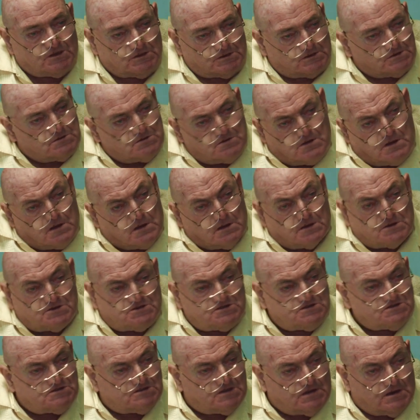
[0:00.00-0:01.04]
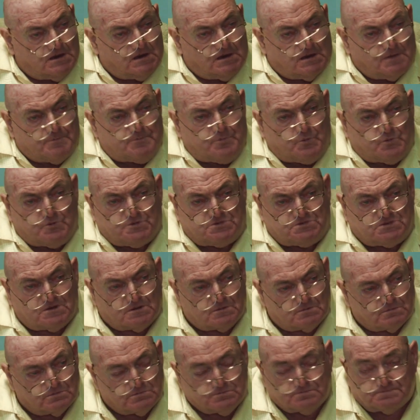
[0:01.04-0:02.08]
You gotta stay up with
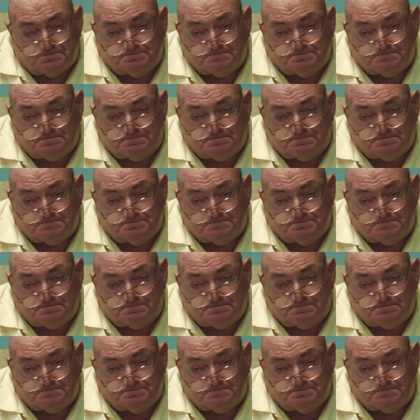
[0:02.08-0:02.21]
them.